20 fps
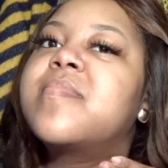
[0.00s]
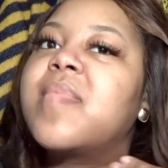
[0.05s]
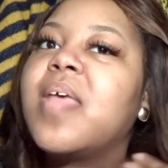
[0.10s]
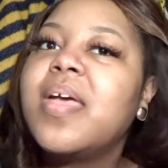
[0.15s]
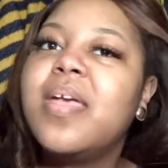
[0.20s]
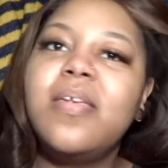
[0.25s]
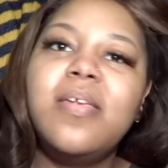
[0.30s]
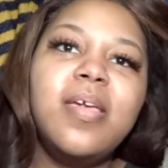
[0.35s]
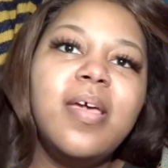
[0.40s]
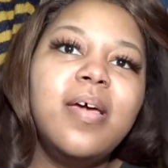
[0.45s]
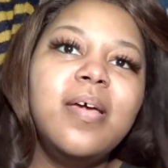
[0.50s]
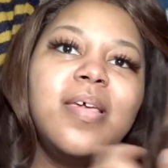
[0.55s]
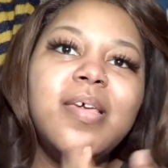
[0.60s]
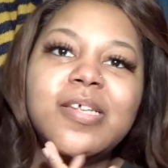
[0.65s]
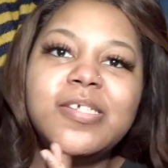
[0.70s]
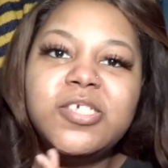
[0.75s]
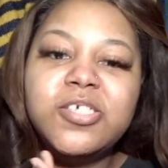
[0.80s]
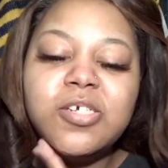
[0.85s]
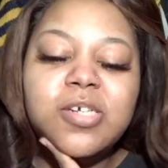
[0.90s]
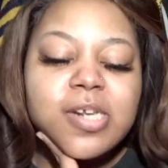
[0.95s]
and yeah
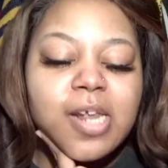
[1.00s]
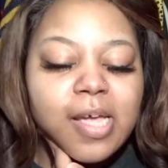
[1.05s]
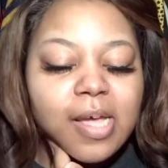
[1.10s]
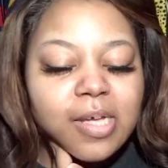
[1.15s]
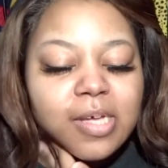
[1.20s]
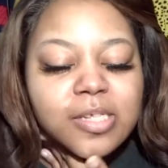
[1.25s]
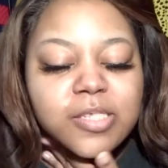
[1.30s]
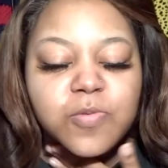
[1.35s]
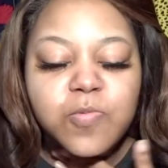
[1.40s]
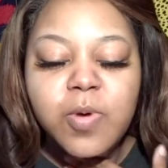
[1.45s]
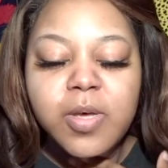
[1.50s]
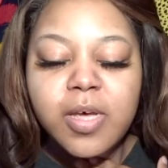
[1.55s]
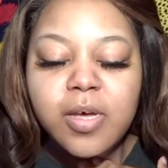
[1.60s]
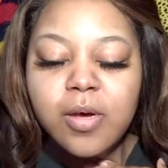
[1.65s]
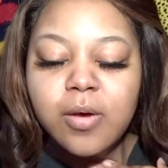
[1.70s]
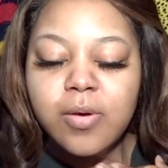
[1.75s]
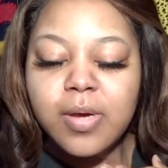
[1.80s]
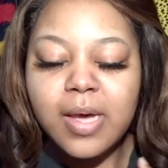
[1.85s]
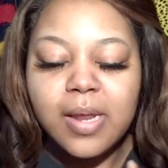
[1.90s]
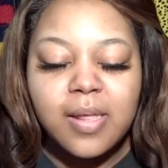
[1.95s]
get your neck as
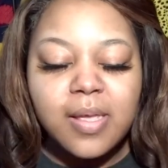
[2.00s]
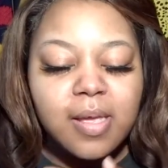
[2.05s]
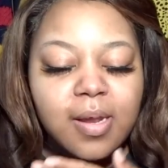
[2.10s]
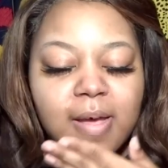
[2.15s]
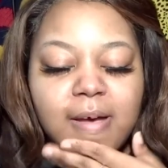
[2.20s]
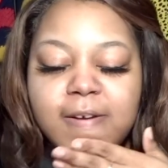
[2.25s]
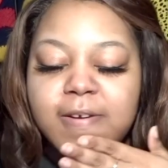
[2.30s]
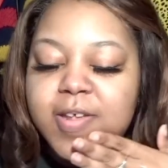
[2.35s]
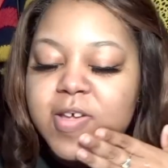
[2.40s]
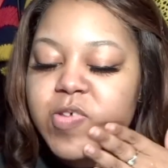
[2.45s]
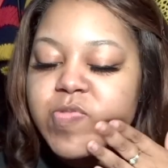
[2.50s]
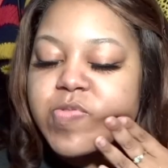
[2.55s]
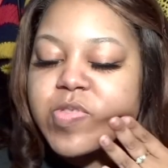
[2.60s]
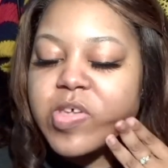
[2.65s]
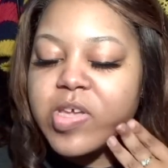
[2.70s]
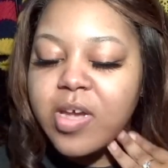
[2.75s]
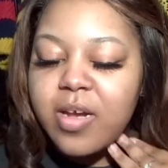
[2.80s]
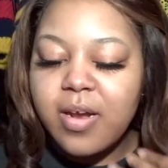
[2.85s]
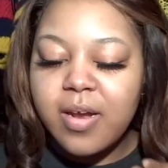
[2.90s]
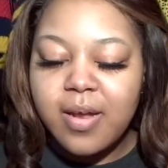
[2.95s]
well gotta get all down
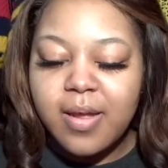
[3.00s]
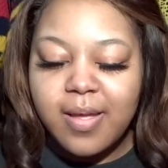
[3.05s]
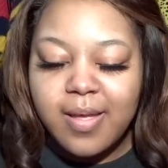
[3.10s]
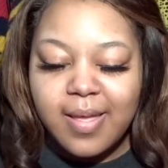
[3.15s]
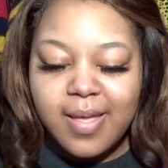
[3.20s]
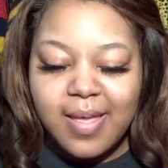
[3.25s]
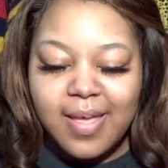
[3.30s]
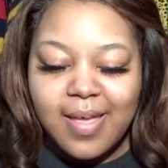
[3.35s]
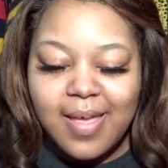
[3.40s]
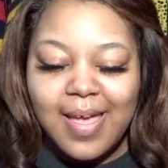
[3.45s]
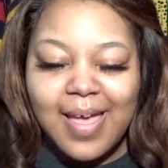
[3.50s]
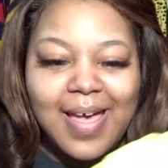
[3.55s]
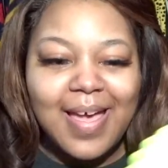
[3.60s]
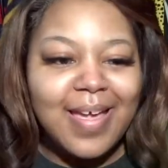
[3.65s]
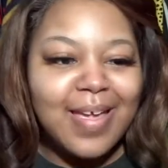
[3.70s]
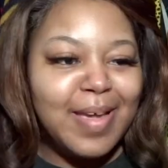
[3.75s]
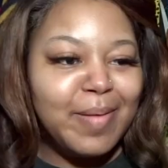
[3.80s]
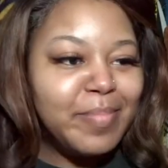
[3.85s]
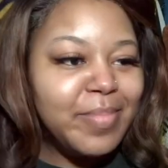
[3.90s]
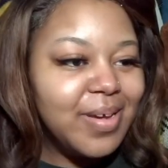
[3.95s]
there I
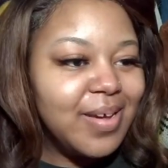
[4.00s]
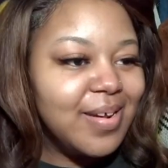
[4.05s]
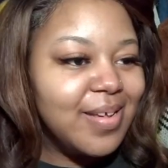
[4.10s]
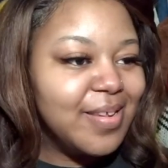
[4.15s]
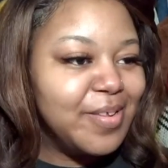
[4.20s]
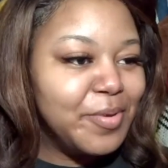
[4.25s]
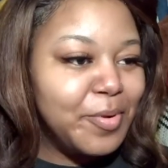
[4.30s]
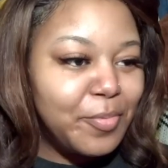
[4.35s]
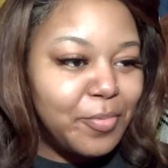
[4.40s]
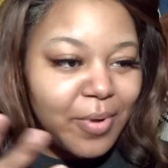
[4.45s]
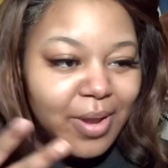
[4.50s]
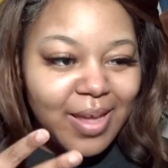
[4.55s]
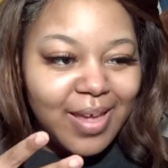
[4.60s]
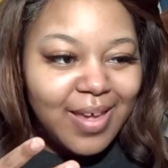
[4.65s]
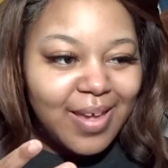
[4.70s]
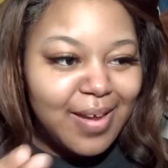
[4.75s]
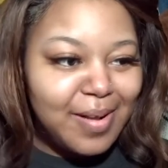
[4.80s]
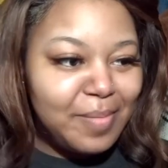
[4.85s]
am looking a little red